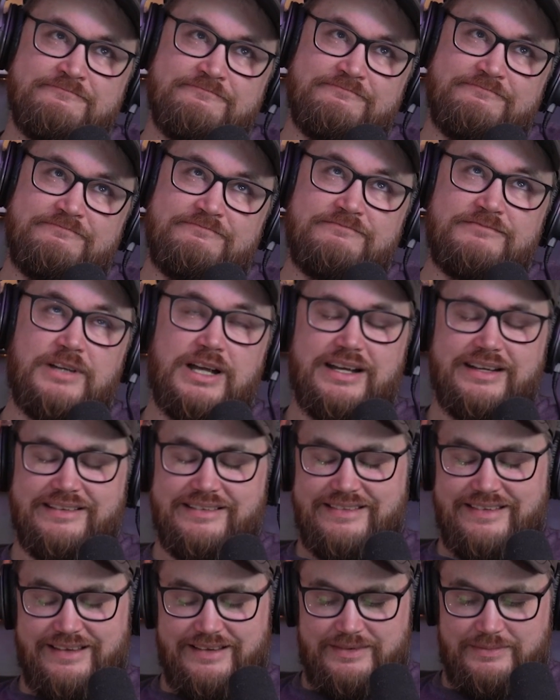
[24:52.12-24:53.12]

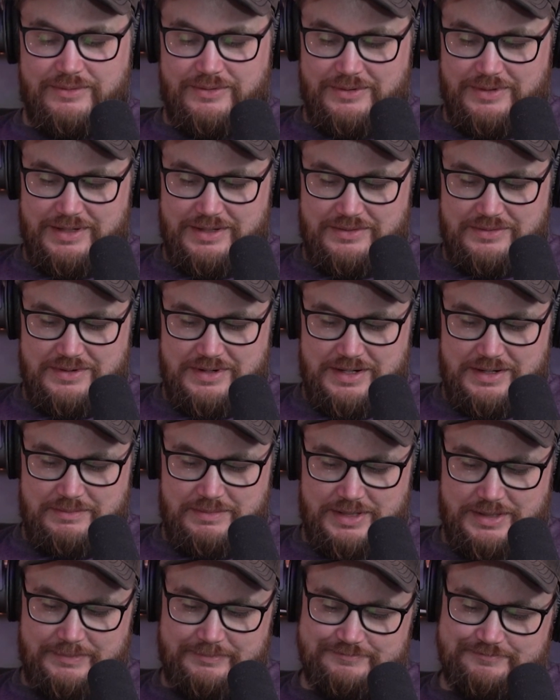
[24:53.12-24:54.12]
hindsight's 2020.
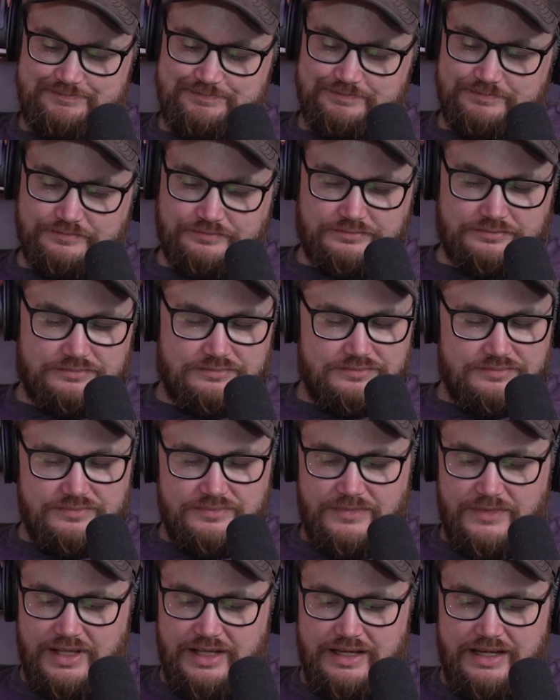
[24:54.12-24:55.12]
But
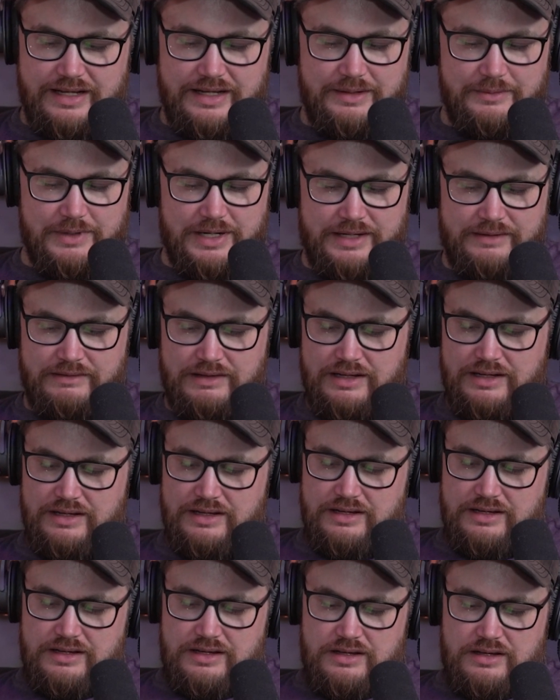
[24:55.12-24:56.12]
Anyway,
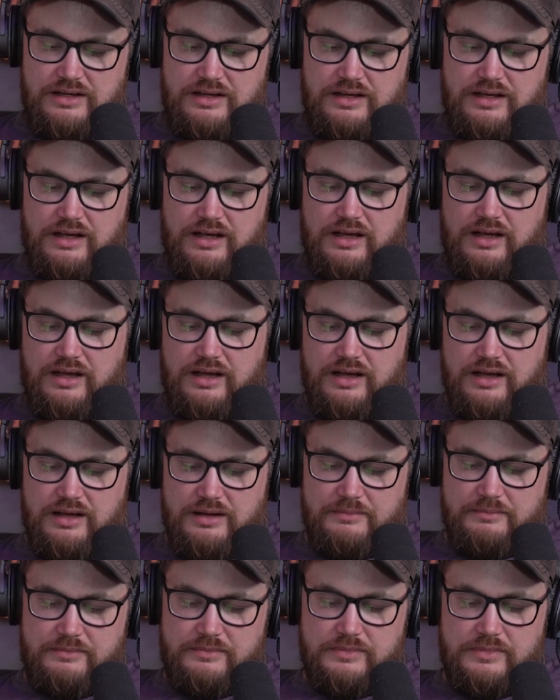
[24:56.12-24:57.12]

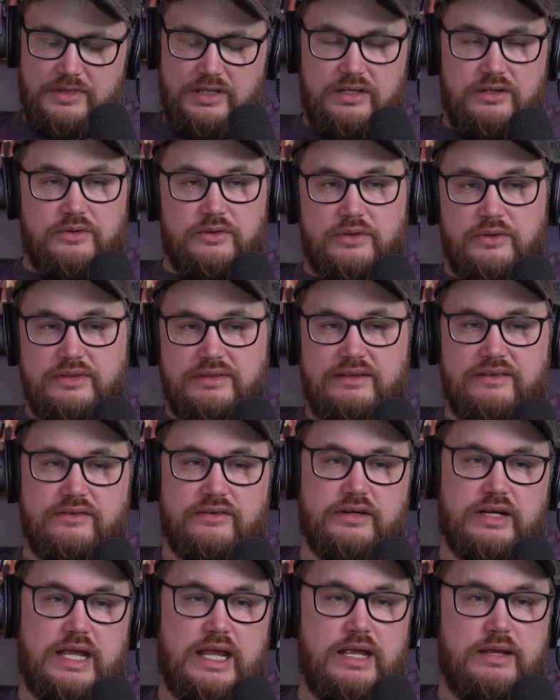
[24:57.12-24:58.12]
these
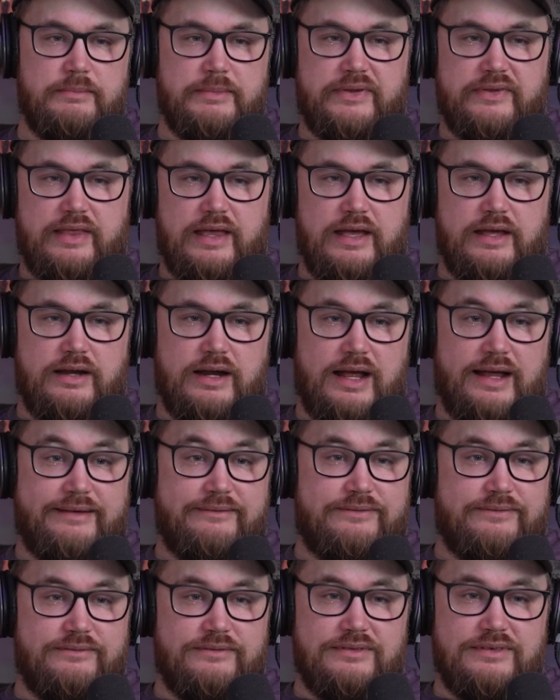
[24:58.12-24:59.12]
are games that
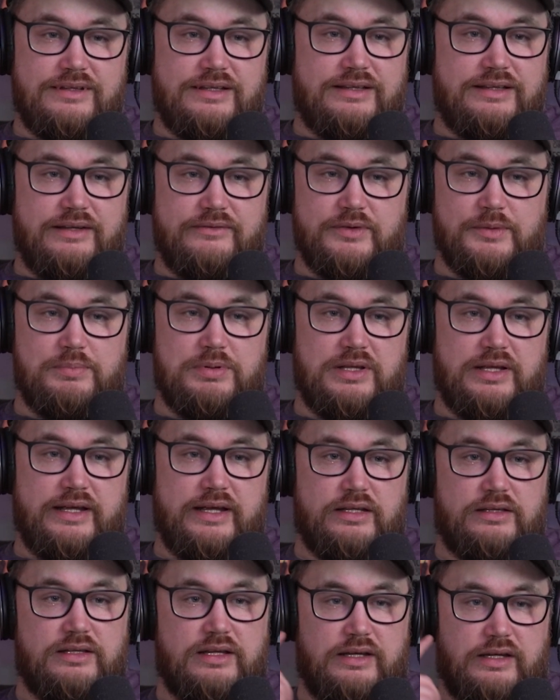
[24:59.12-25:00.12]
I've never
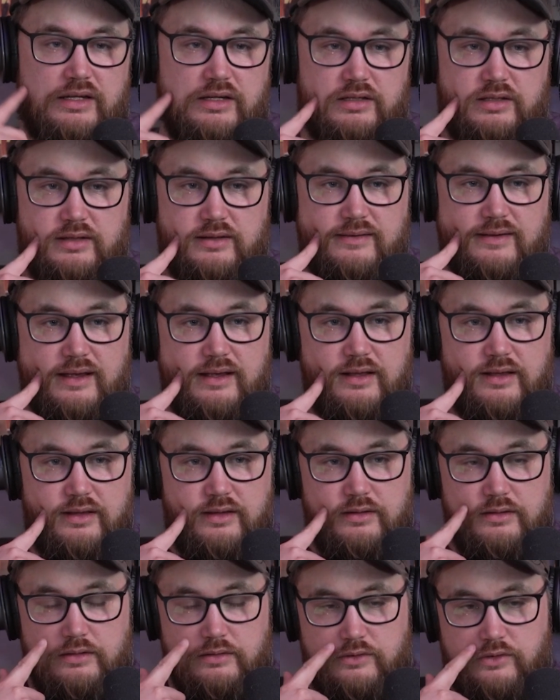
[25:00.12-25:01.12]
played. Like Silent Hill